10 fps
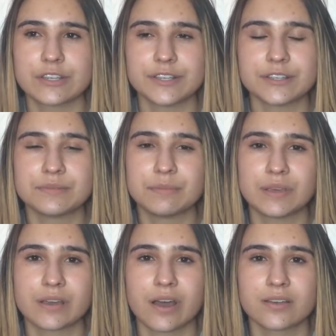is
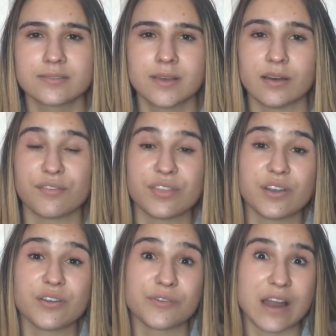because of
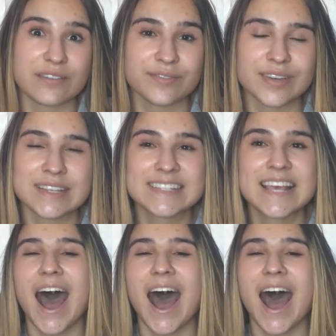the graphics.